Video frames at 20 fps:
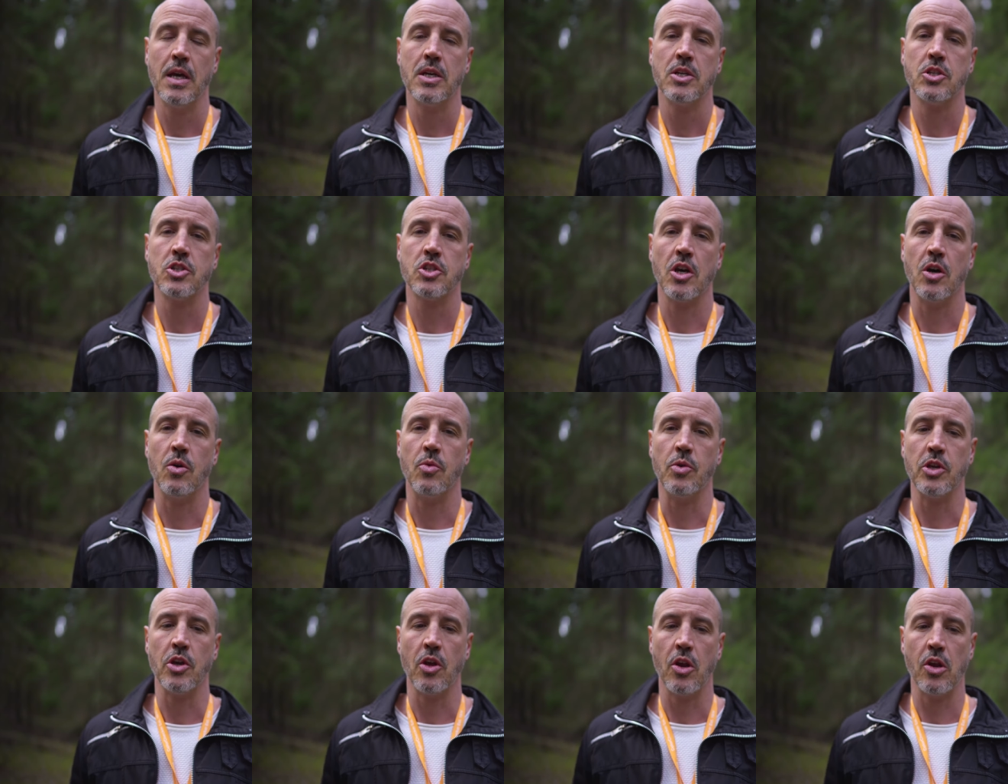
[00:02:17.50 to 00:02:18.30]
So
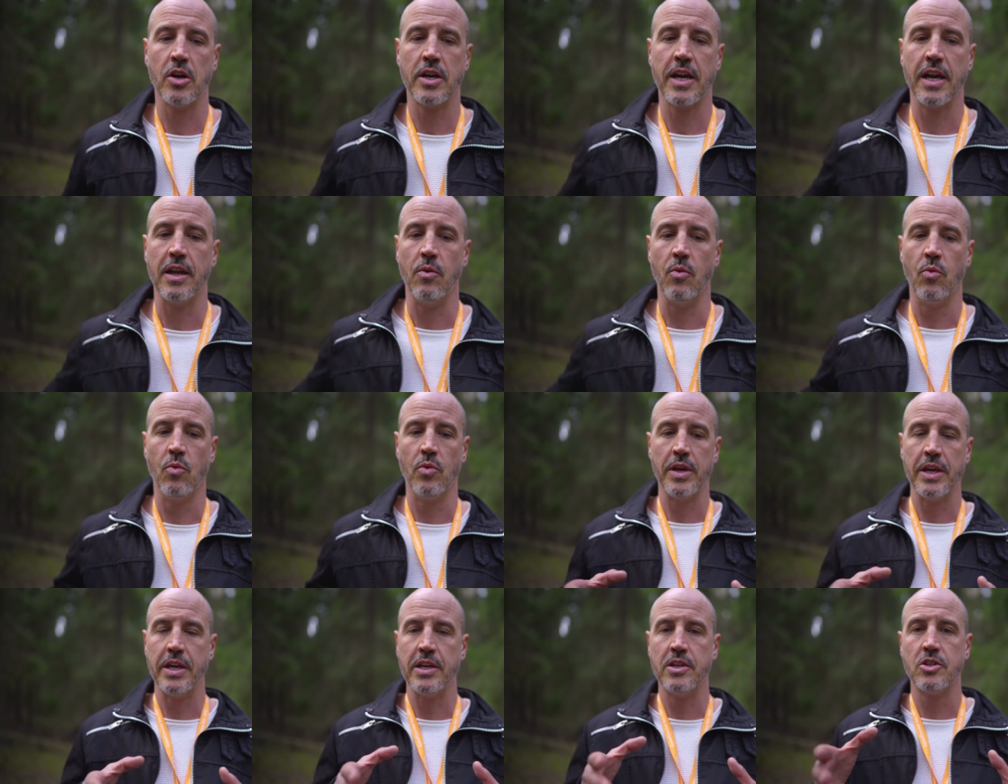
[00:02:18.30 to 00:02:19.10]
when you look at
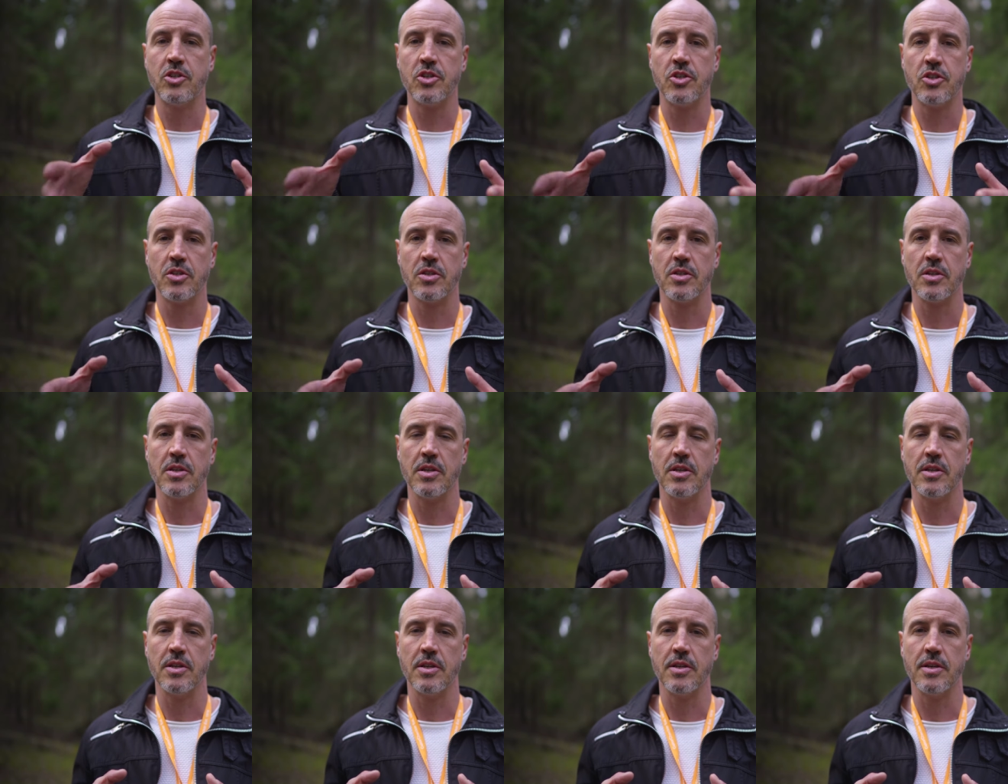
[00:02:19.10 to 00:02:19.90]
each
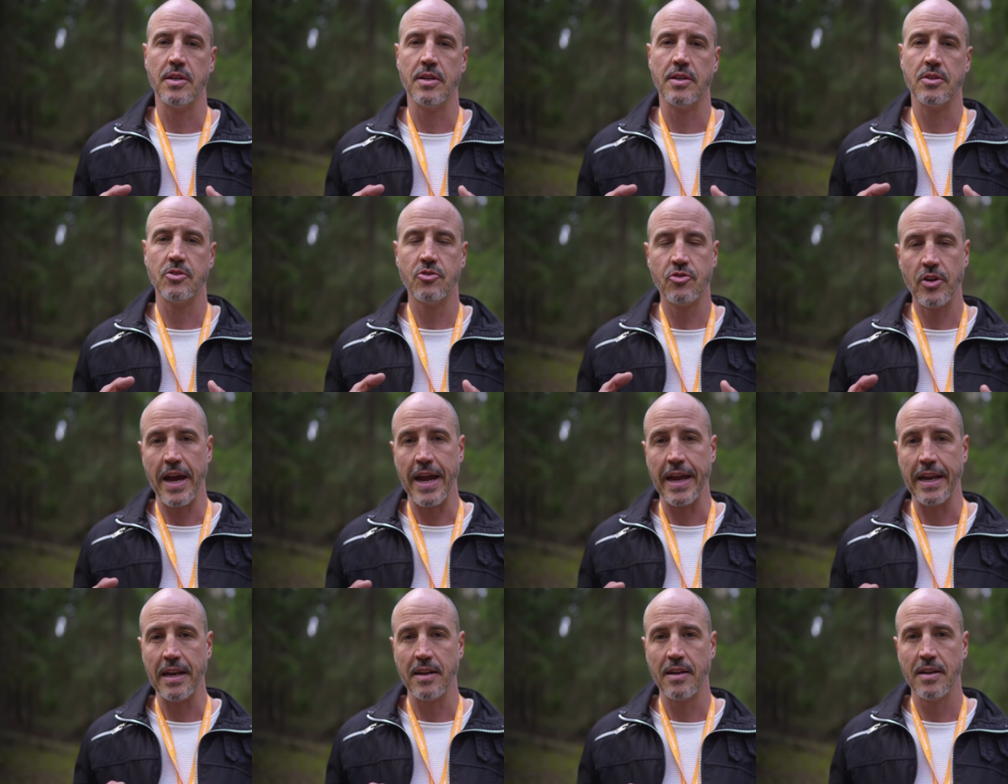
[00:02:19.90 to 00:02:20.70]

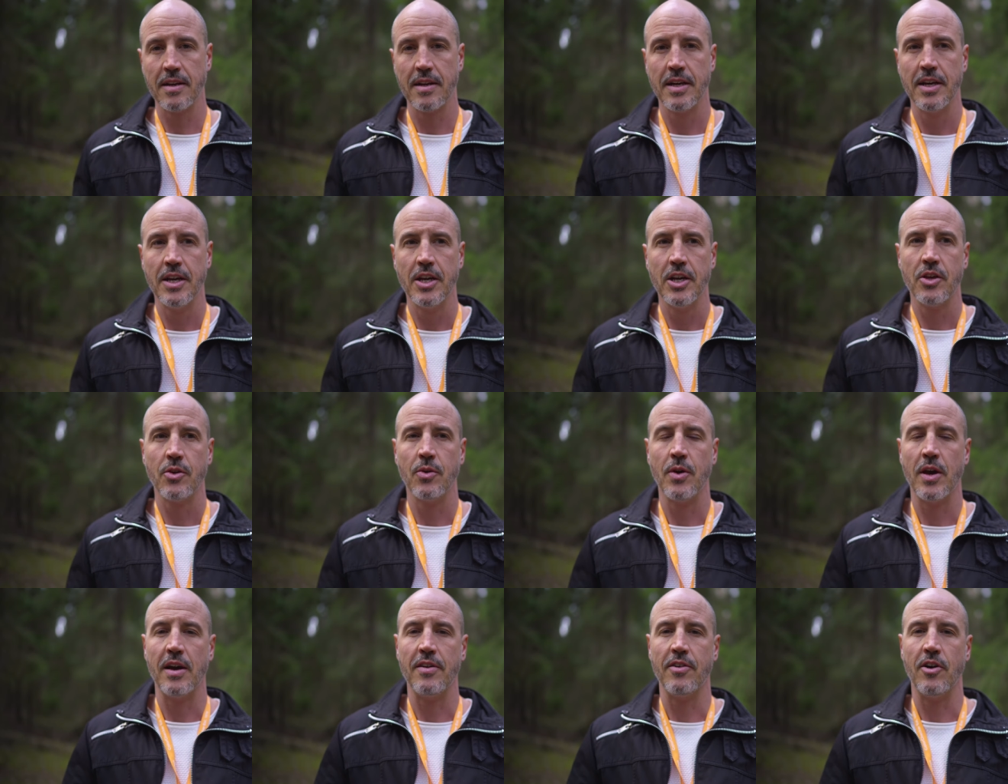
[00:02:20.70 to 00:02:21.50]
trait,
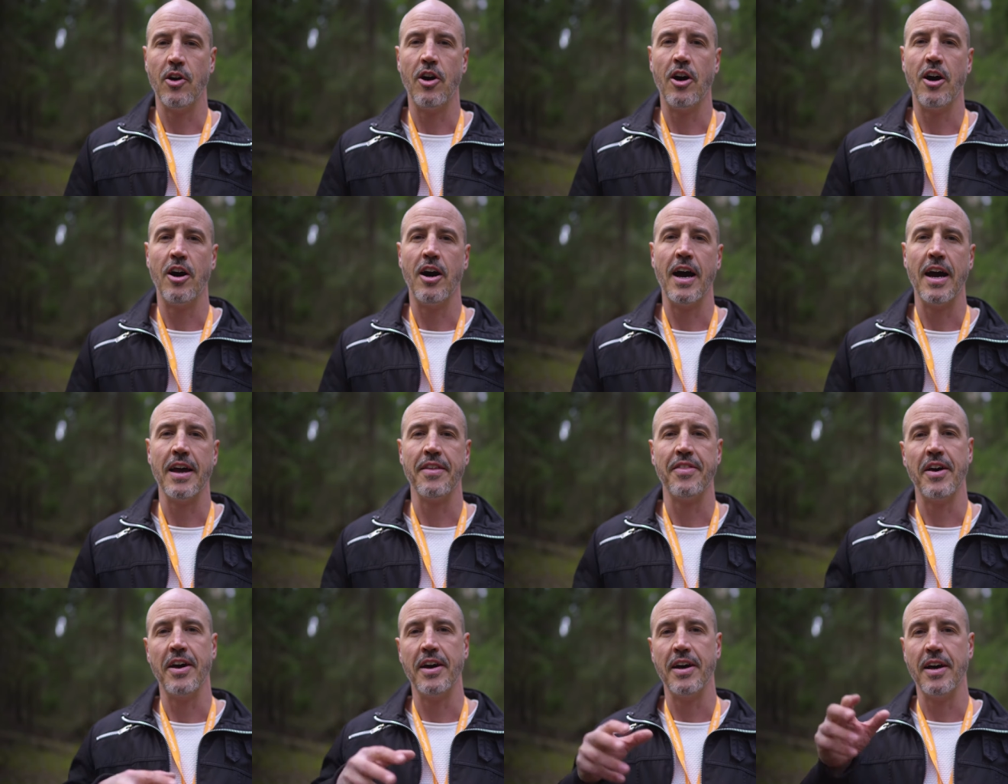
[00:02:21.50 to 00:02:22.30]
you are
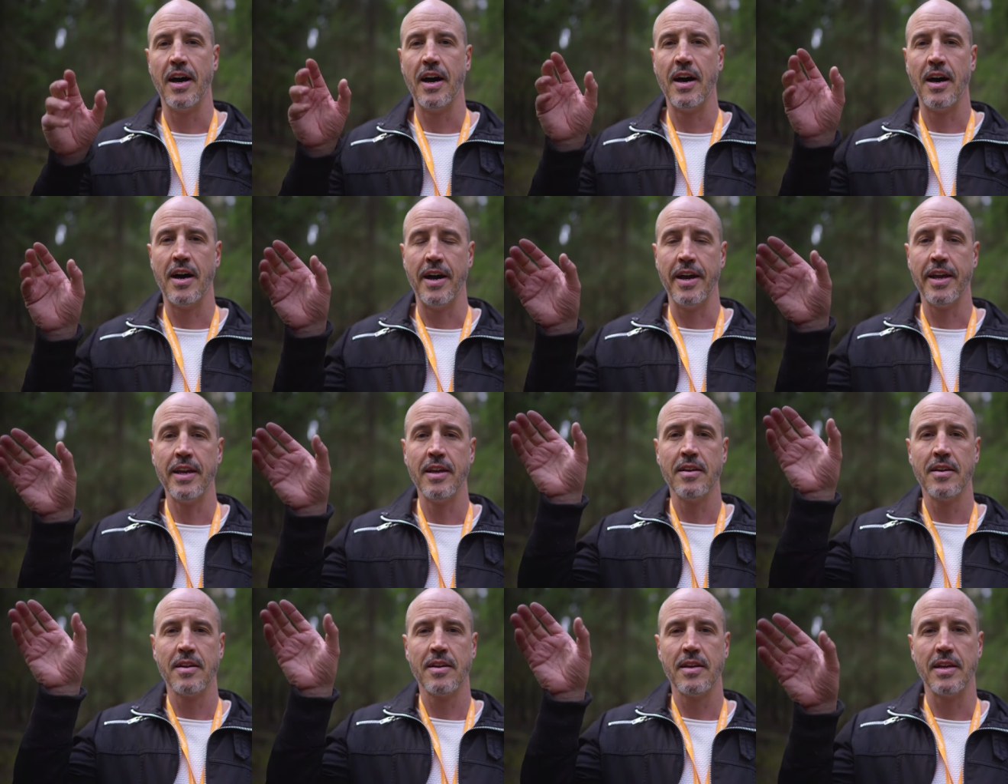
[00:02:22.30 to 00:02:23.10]
either
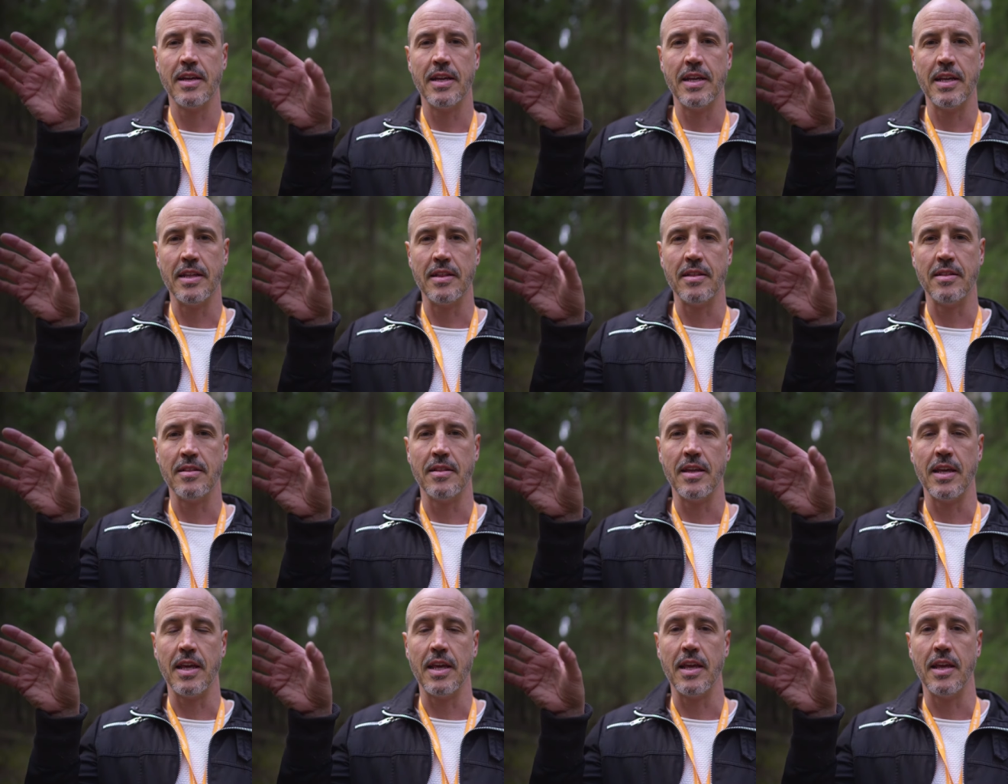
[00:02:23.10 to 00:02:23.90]
high in
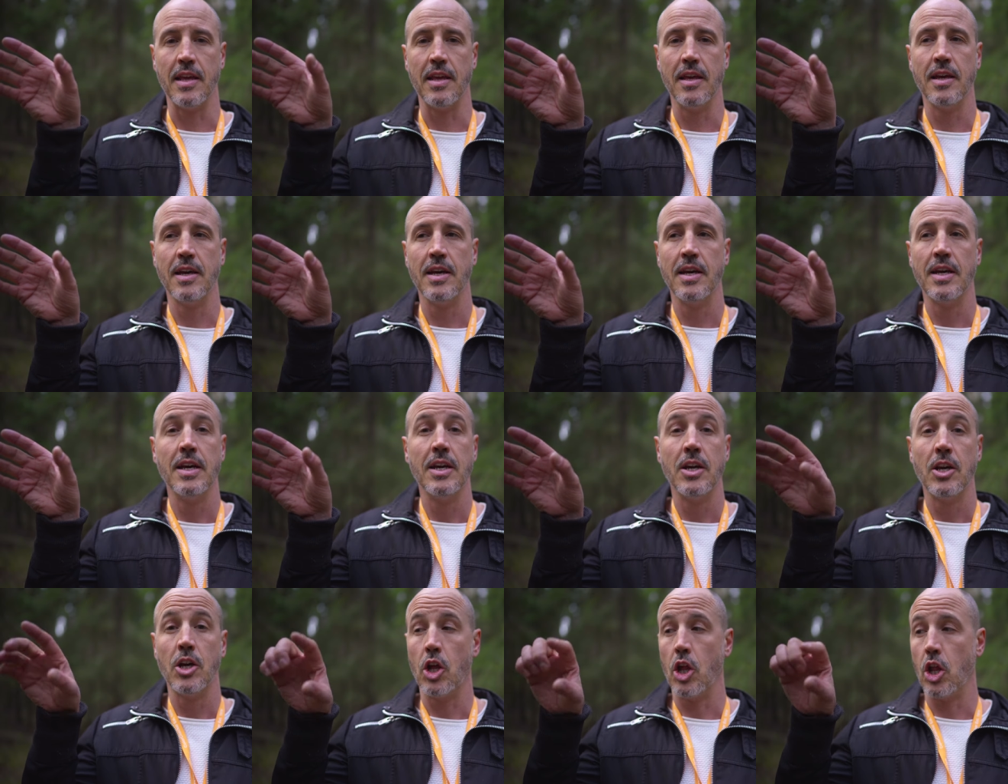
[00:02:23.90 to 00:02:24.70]
the
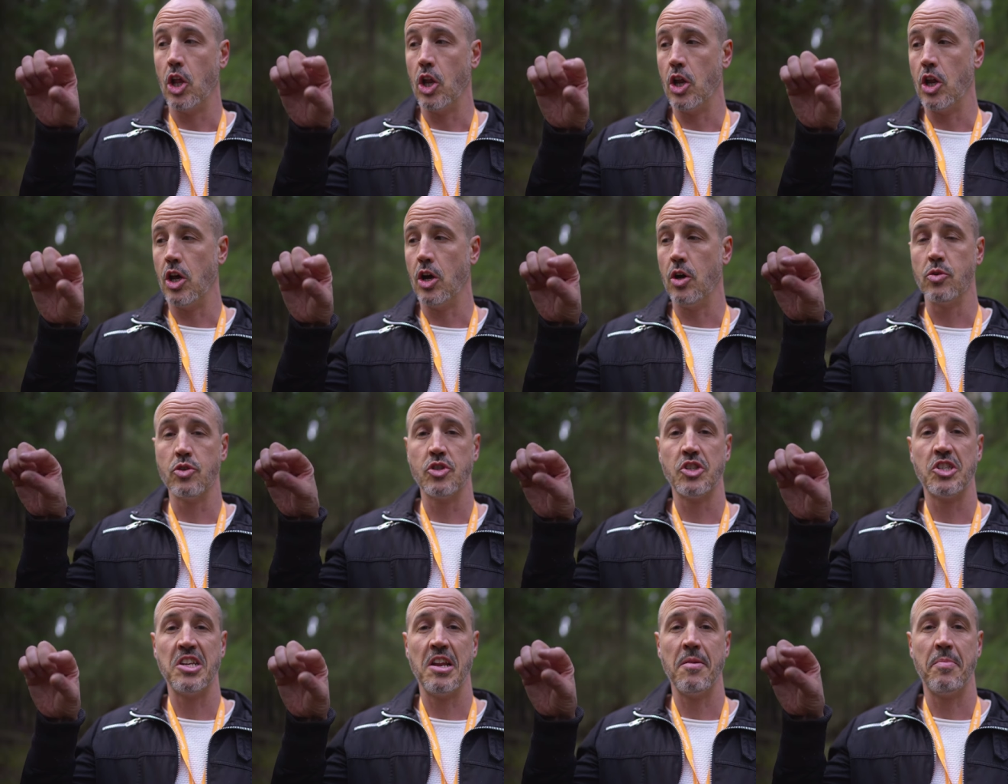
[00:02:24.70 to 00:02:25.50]
low
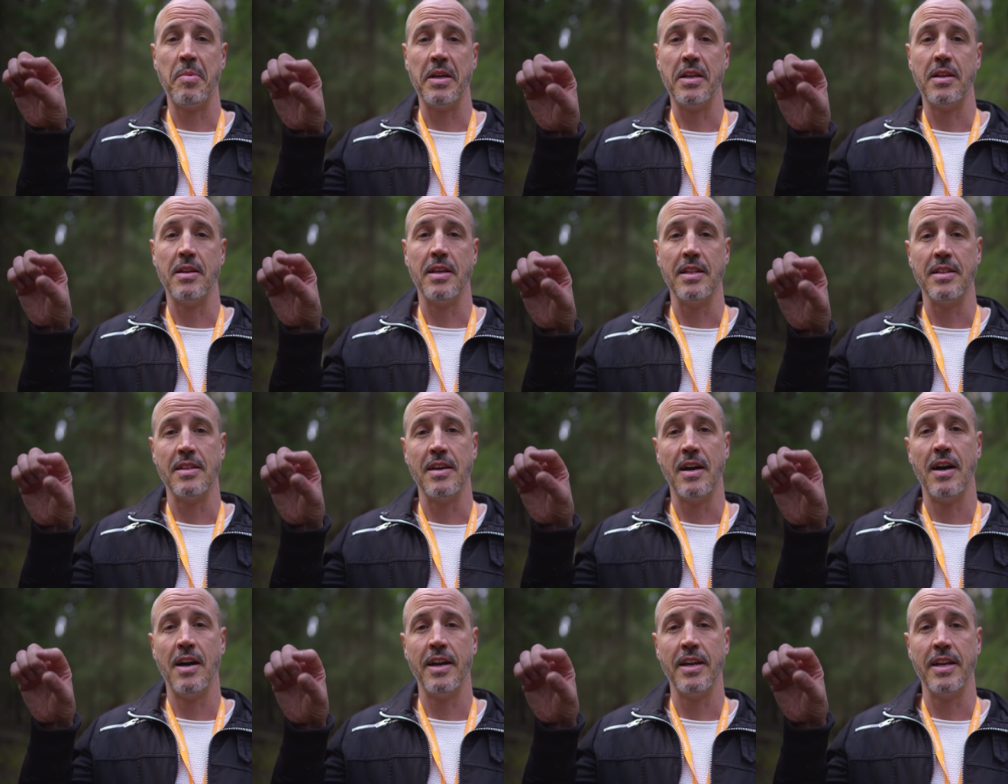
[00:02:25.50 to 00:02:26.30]
snippet in
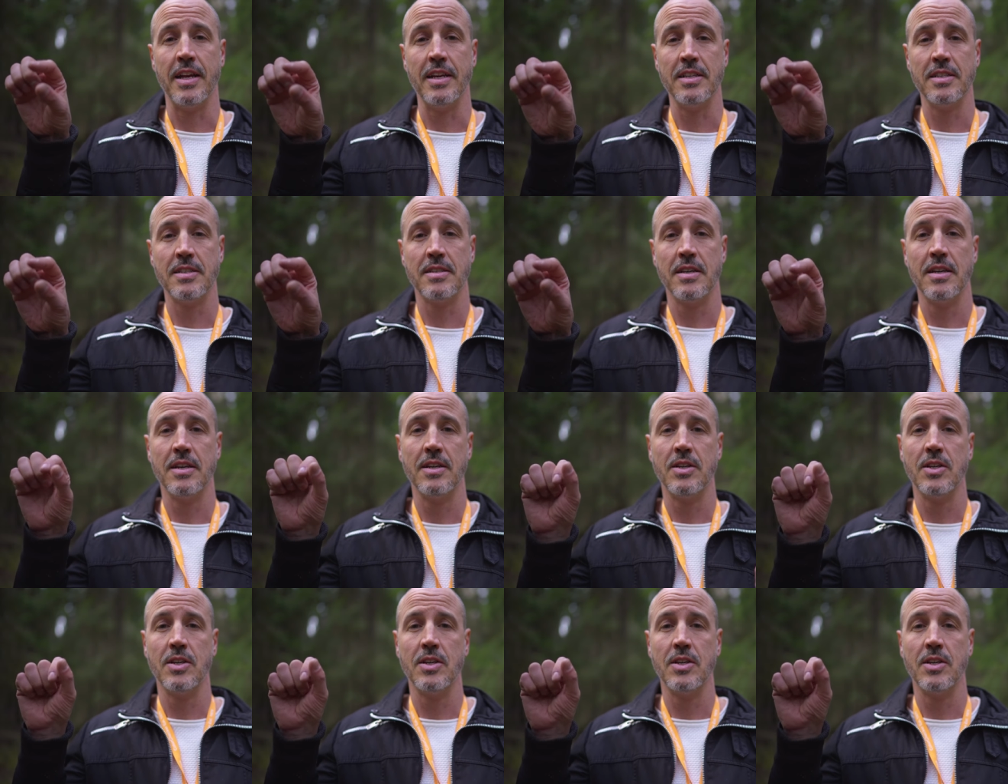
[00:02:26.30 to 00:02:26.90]
the highness,